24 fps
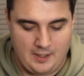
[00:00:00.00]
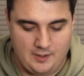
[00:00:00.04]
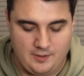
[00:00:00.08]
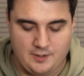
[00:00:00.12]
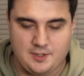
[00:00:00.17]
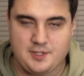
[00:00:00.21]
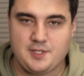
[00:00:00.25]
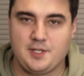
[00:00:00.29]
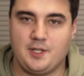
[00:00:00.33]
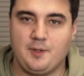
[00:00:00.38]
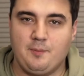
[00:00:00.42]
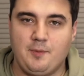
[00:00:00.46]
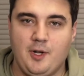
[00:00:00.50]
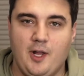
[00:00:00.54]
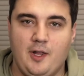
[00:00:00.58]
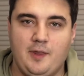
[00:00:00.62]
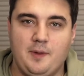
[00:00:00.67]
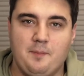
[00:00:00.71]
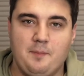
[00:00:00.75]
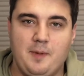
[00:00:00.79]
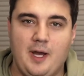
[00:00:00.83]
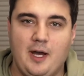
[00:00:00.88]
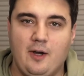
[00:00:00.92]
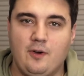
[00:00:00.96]
Sermon on
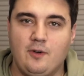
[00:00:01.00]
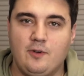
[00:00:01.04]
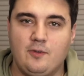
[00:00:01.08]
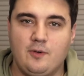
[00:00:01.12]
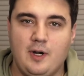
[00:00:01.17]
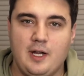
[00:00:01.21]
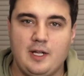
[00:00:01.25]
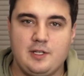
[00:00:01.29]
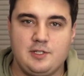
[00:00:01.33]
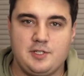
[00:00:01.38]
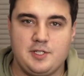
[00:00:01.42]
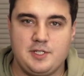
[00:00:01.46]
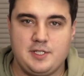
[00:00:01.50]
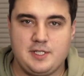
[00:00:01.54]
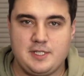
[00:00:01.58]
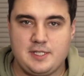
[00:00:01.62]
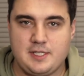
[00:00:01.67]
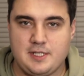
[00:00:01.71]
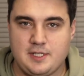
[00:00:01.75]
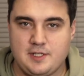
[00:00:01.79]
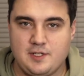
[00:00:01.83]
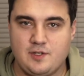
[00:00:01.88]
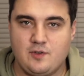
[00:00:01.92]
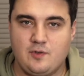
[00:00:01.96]
the Mount, right?
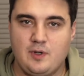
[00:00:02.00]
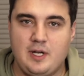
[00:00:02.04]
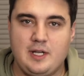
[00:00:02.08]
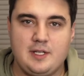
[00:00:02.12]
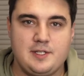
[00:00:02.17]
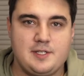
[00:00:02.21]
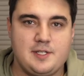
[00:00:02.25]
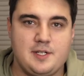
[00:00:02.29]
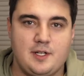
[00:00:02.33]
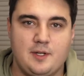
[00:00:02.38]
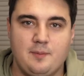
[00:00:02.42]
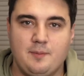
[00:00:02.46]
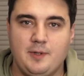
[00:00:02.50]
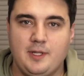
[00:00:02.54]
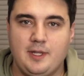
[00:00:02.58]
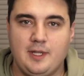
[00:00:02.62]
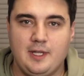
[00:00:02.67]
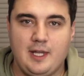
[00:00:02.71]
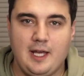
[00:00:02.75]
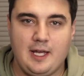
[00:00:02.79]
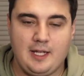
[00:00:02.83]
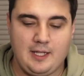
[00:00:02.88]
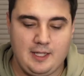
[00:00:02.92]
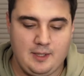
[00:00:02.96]
Jesus's great sermon
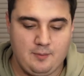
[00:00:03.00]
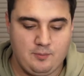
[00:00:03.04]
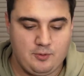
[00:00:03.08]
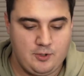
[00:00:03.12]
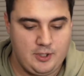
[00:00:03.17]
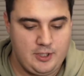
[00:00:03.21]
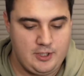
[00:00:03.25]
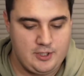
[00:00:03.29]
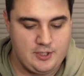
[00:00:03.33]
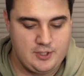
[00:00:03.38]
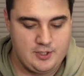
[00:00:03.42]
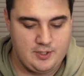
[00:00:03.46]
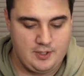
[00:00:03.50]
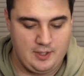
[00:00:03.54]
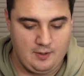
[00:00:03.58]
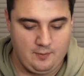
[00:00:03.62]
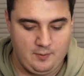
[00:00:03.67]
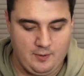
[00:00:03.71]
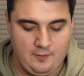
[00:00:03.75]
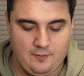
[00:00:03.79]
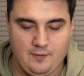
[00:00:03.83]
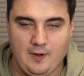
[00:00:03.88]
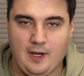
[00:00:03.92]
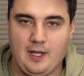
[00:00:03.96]
that he preached that
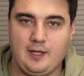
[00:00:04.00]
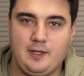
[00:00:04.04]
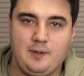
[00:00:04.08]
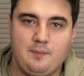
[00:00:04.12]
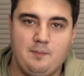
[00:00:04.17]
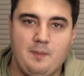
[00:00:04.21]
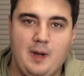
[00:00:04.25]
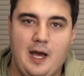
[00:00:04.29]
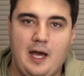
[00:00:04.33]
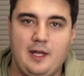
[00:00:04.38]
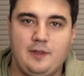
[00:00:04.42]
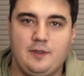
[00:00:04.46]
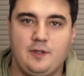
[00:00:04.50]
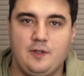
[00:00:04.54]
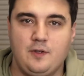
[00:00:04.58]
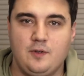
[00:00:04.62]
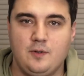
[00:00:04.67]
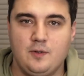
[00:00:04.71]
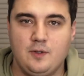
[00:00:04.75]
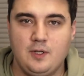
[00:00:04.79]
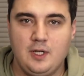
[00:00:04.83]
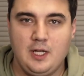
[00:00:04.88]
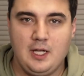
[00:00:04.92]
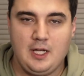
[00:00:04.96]
we find in
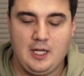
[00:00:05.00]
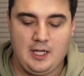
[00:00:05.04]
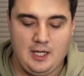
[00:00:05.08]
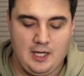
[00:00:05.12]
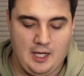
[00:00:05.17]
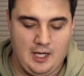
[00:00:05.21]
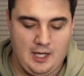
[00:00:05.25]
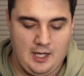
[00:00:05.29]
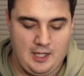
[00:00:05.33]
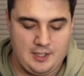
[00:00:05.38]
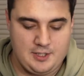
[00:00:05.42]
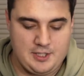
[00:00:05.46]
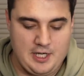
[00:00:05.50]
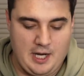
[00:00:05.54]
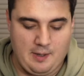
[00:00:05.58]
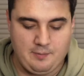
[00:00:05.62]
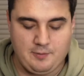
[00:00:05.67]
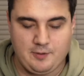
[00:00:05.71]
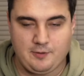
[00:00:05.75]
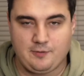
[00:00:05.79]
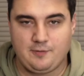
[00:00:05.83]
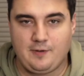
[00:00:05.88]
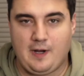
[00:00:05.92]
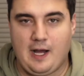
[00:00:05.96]
Matthew
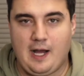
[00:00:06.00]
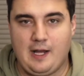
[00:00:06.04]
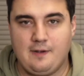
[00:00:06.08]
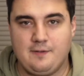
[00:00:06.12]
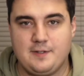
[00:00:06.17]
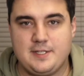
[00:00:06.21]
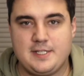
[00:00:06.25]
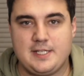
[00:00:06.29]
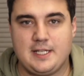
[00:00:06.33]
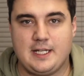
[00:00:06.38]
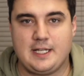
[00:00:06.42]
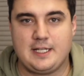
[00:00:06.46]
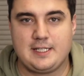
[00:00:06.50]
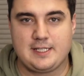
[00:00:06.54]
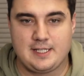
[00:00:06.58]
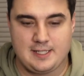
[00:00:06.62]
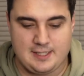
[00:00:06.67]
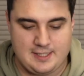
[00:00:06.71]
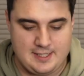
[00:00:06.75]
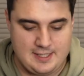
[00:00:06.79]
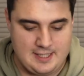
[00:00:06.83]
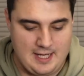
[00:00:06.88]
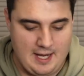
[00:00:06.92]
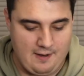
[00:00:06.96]
chapter 5, 6,
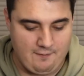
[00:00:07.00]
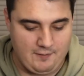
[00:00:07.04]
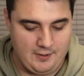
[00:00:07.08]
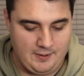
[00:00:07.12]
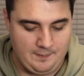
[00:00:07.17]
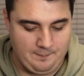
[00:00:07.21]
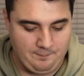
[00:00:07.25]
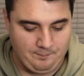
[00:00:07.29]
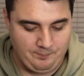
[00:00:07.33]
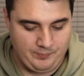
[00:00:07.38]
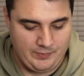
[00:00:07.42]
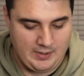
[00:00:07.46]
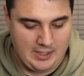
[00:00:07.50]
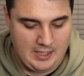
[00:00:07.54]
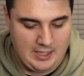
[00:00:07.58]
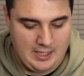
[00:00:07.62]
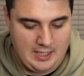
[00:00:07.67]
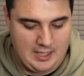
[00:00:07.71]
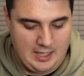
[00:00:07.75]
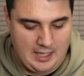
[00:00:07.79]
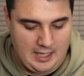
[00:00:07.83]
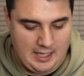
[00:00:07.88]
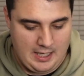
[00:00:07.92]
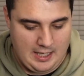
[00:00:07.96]
and 7.
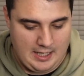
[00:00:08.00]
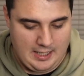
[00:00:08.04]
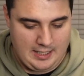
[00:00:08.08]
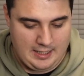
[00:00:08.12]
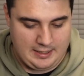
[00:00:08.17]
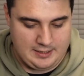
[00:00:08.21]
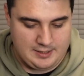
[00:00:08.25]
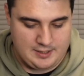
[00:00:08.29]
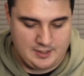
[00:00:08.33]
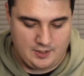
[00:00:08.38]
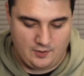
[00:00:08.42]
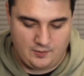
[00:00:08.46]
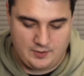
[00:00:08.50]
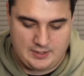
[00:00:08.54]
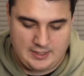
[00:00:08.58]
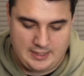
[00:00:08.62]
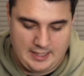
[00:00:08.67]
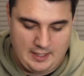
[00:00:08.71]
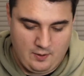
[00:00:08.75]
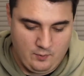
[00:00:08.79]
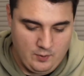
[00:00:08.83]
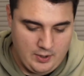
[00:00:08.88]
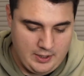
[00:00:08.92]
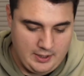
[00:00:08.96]
And so
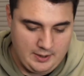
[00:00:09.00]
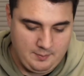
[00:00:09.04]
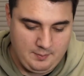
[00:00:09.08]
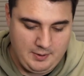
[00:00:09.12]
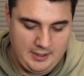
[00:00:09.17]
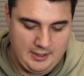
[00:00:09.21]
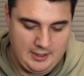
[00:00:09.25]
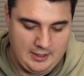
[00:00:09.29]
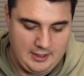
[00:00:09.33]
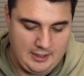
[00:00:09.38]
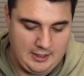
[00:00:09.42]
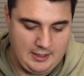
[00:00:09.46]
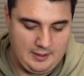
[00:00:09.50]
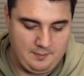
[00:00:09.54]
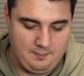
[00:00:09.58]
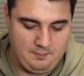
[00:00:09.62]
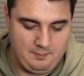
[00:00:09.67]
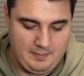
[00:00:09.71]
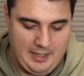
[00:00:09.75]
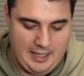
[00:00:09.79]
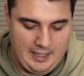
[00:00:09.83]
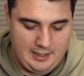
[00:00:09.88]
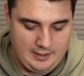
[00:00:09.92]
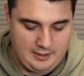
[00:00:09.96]
today we're going to be
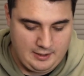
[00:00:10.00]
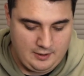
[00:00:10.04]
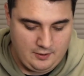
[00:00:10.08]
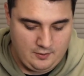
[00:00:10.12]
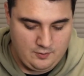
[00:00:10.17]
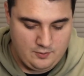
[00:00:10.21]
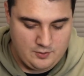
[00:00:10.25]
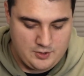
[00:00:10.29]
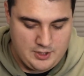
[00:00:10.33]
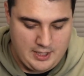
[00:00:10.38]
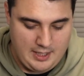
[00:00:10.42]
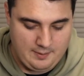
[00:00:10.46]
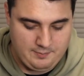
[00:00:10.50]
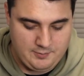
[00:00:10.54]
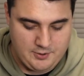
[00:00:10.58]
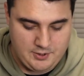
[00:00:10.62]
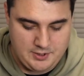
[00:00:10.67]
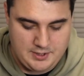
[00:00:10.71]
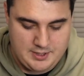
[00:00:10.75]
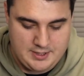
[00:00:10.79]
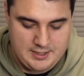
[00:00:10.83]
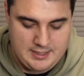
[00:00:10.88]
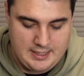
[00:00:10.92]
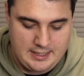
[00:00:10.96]
in Matthew chapter
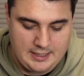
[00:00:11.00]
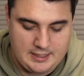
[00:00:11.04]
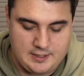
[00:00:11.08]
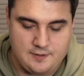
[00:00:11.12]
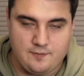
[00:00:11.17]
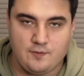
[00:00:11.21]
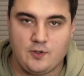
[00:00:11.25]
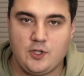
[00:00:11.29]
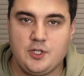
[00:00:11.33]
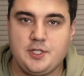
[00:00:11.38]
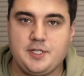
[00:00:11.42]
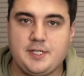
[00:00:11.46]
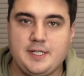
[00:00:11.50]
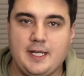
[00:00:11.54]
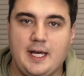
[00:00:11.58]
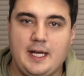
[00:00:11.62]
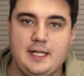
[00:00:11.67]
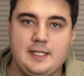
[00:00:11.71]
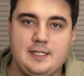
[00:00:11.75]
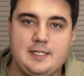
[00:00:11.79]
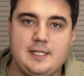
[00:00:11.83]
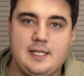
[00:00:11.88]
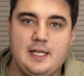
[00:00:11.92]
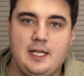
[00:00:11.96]
6, verse
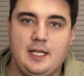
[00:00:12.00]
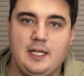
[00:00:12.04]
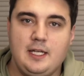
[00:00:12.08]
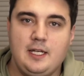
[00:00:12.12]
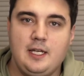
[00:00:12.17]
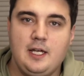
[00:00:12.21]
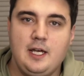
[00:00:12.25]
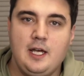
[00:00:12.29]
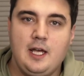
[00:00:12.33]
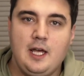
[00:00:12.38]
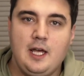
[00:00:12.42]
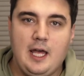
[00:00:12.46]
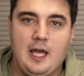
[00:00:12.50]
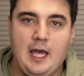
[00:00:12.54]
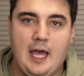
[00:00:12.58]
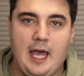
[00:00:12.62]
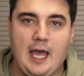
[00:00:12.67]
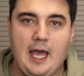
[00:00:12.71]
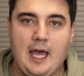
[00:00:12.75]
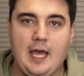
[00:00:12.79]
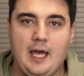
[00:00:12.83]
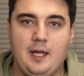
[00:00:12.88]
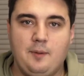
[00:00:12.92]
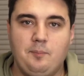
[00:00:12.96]
19,
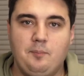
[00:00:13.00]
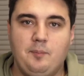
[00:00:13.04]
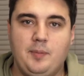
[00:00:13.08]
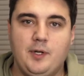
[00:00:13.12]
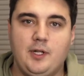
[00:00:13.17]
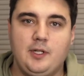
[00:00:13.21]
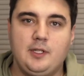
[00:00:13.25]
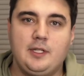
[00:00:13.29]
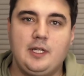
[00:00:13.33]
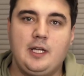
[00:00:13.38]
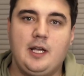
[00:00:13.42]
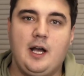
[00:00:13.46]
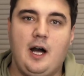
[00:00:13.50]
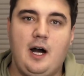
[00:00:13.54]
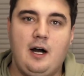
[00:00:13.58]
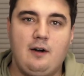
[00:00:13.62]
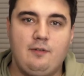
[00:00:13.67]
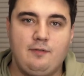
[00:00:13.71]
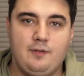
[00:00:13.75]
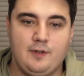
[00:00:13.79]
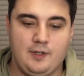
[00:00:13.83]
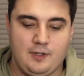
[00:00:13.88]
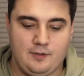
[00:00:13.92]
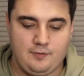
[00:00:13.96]
and building
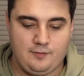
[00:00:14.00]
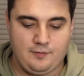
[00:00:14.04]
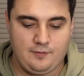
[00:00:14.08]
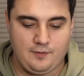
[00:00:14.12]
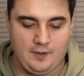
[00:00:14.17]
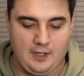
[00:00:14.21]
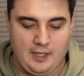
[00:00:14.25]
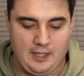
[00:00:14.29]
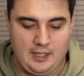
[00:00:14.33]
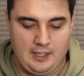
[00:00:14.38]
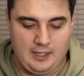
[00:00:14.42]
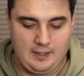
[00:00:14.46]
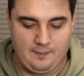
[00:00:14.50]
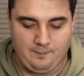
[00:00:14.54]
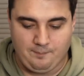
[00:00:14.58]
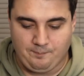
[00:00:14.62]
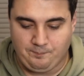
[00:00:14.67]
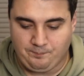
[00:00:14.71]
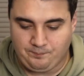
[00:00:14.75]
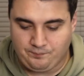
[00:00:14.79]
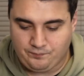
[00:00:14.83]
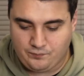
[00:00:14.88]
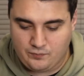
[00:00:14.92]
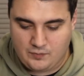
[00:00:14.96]
off
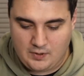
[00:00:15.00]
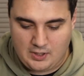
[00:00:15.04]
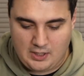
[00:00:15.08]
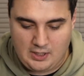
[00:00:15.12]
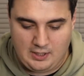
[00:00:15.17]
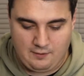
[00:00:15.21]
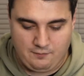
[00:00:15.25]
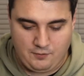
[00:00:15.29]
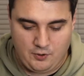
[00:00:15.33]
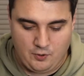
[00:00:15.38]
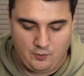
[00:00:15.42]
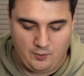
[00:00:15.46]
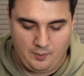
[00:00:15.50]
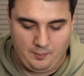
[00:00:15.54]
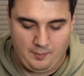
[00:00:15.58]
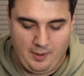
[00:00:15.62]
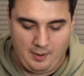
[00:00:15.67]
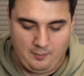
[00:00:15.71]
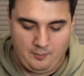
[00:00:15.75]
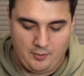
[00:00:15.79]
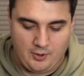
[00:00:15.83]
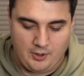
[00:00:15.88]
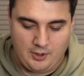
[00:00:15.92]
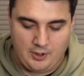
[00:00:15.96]
of if you
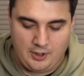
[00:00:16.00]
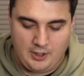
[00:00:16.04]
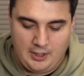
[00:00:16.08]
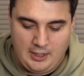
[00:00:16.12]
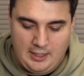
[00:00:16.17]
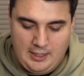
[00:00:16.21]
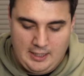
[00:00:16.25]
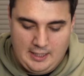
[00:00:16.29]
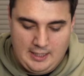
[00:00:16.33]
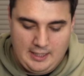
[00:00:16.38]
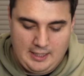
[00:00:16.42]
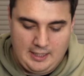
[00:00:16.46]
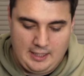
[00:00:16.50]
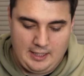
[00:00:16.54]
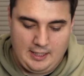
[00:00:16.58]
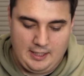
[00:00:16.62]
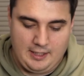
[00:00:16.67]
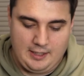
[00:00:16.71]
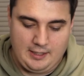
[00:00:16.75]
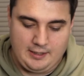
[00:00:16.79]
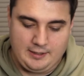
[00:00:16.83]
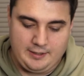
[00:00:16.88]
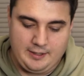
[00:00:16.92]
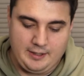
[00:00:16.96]
remember
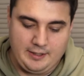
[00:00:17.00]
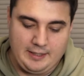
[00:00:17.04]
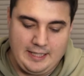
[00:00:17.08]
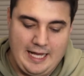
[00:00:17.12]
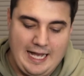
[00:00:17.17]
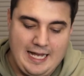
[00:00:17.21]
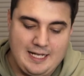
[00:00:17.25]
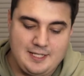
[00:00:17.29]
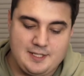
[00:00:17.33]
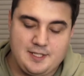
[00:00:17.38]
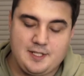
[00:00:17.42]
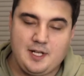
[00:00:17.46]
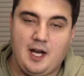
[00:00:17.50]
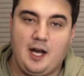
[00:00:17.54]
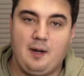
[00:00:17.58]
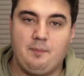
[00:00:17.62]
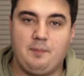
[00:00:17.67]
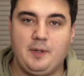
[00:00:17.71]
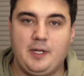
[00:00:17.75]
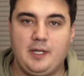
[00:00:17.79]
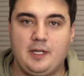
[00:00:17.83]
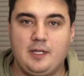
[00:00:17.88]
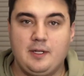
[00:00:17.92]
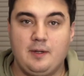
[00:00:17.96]
the last
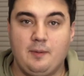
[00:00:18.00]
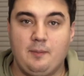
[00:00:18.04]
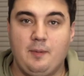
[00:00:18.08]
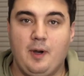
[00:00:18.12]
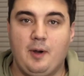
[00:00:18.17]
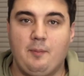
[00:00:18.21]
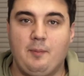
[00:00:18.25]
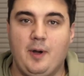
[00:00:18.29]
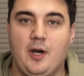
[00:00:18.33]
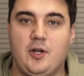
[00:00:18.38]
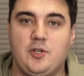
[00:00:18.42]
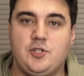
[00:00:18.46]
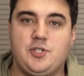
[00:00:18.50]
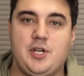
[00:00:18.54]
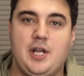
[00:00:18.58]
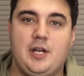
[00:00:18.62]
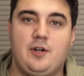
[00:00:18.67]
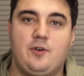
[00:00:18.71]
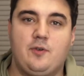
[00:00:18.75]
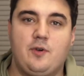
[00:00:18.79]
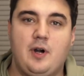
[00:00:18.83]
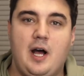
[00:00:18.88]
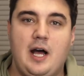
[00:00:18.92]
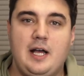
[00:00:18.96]
topic about
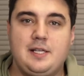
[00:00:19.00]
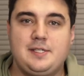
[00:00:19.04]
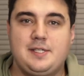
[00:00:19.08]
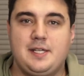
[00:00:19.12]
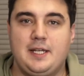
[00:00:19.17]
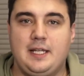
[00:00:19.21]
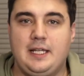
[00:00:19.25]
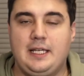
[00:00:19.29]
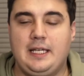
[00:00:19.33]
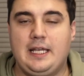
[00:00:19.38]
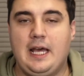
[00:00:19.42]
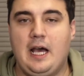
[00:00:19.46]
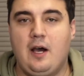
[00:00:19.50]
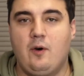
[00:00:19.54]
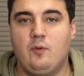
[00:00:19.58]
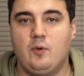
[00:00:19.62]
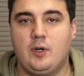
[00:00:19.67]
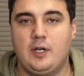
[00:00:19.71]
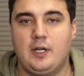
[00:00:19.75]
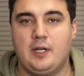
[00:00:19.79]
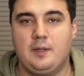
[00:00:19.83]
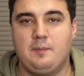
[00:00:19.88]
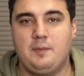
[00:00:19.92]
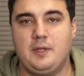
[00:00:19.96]
generosity, now
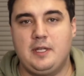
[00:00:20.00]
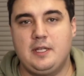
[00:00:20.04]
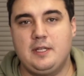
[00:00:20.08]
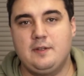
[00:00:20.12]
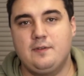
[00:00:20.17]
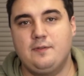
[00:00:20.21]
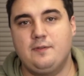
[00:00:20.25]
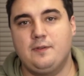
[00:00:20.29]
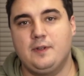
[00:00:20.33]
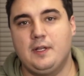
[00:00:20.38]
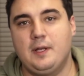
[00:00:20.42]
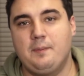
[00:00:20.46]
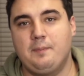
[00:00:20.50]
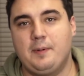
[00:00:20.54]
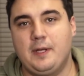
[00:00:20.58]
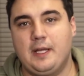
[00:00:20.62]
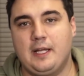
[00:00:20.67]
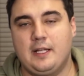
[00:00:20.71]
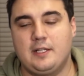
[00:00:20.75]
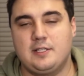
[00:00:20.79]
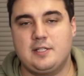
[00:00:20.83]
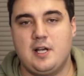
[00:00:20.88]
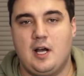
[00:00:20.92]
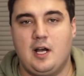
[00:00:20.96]
we're going to be
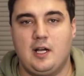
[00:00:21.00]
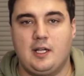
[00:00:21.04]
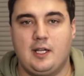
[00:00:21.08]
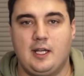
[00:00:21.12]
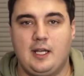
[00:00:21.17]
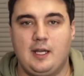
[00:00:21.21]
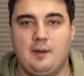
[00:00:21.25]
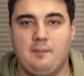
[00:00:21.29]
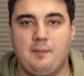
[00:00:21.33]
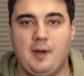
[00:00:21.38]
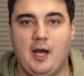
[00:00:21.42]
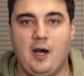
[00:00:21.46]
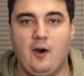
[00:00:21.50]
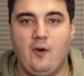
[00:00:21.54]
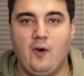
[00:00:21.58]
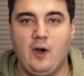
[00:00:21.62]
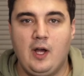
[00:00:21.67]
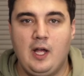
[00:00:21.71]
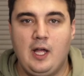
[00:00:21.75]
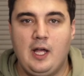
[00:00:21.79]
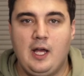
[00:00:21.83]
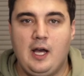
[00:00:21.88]
flipping and talking about